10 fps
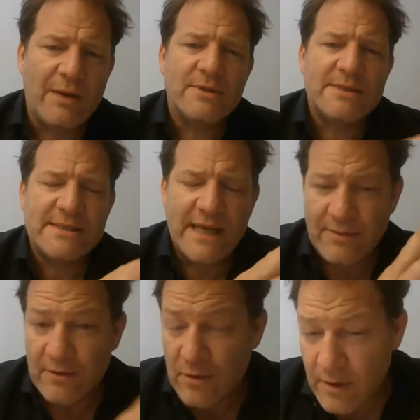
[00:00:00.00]
I would say in
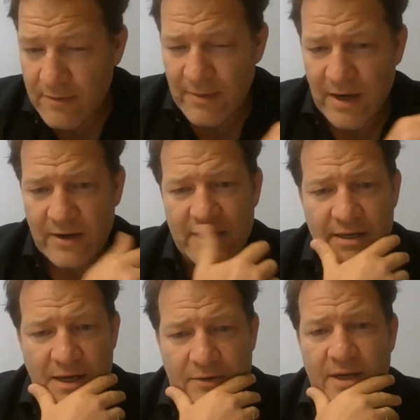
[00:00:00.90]
the North American
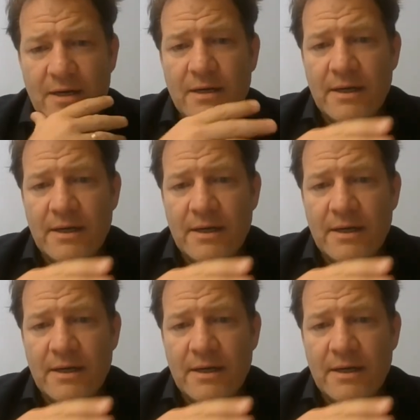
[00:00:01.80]
area,